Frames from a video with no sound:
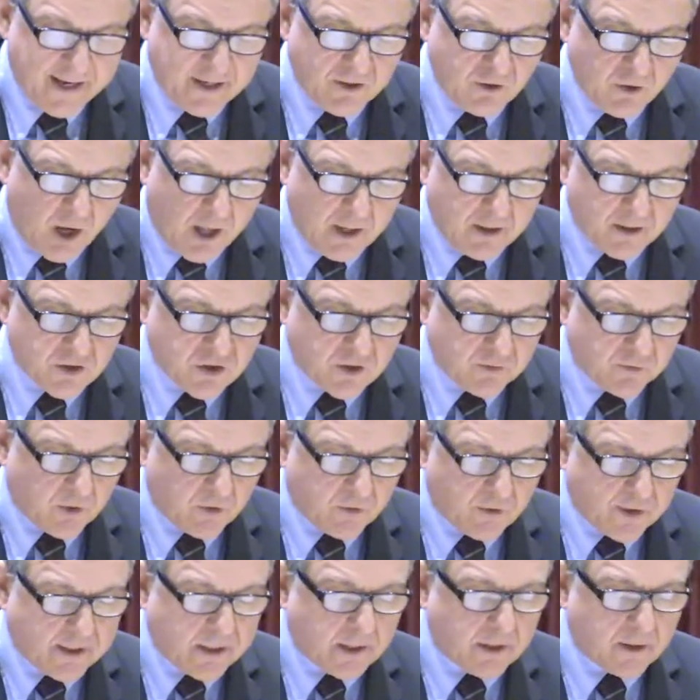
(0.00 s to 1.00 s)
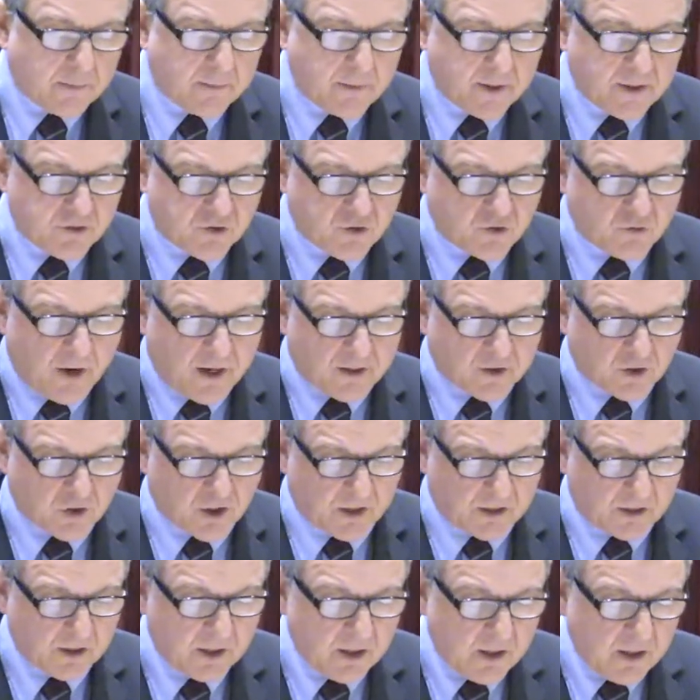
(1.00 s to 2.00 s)
and knowledge of curriculum and
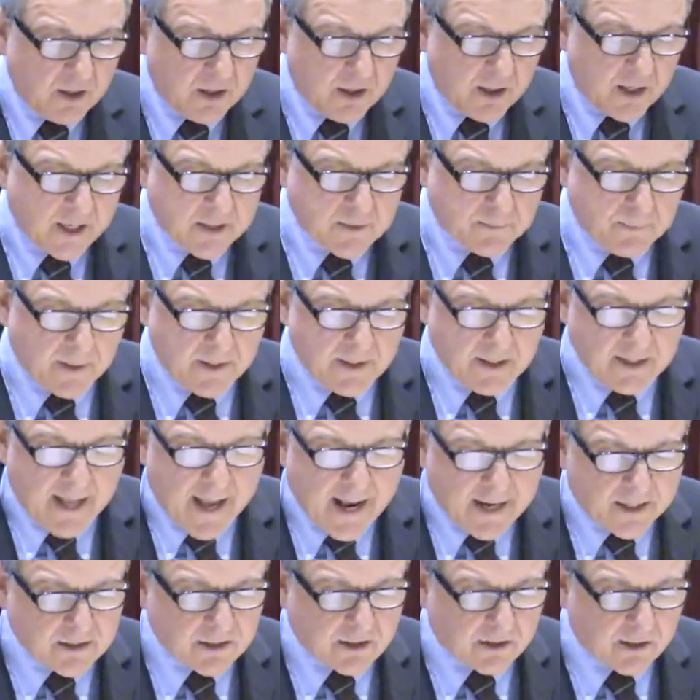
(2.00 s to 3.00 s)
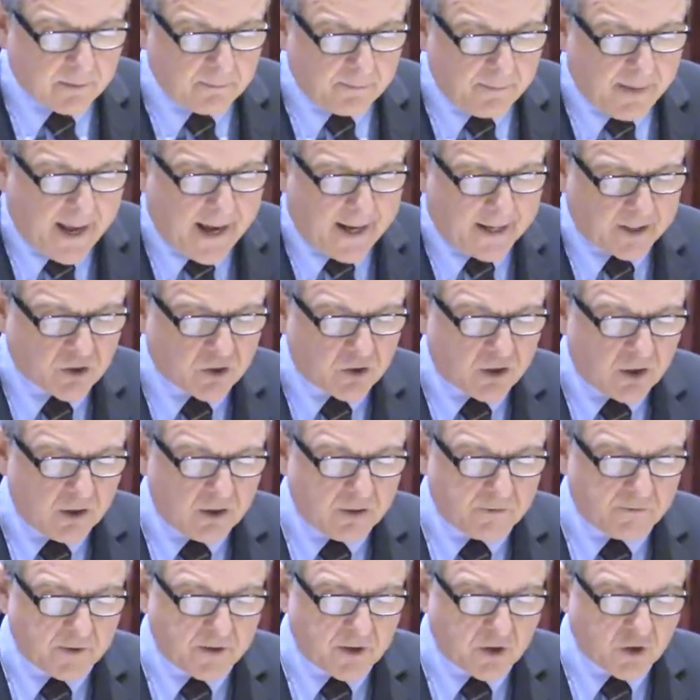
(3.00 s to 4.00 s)
instruction has been an excellent match
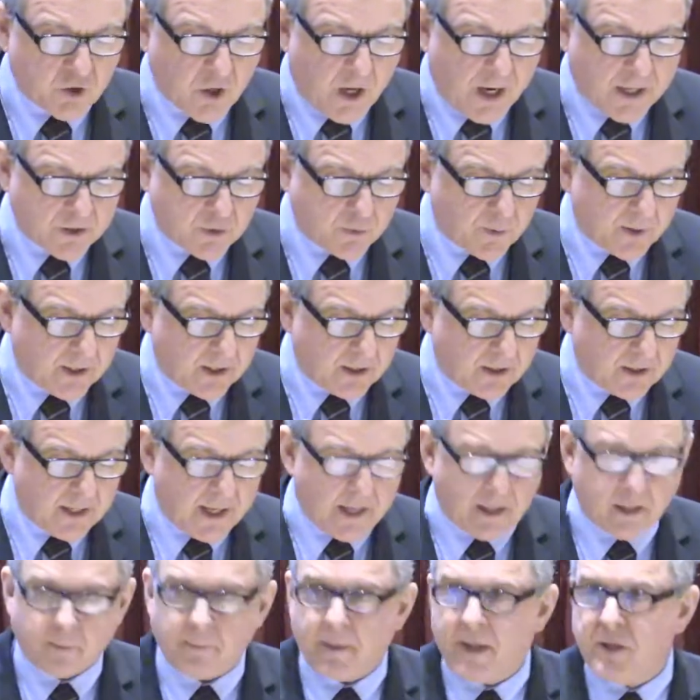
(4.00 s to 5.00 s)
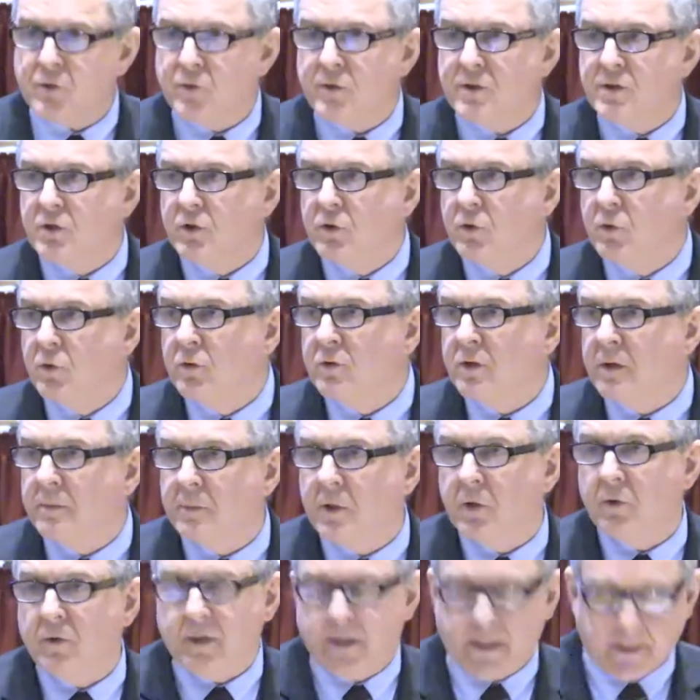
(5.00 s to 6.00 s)
for the Joshua Eaton Elementary School
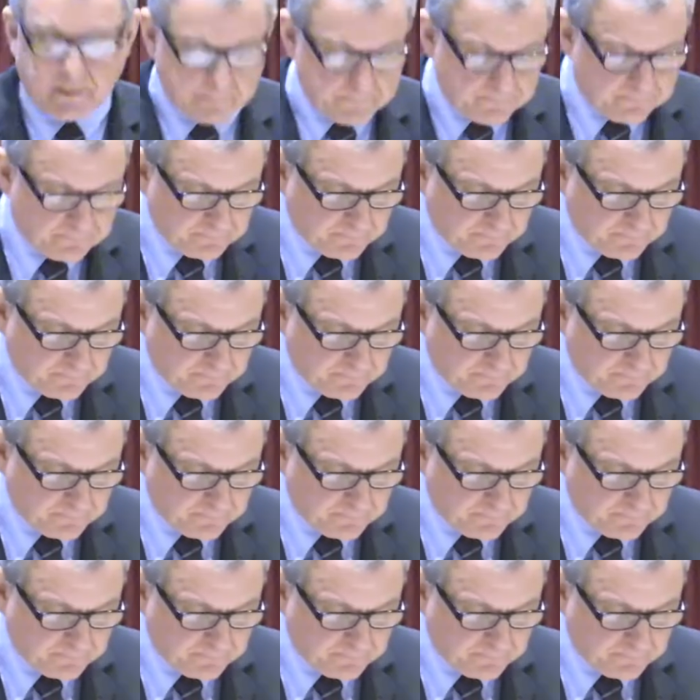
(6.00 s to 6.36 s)
community.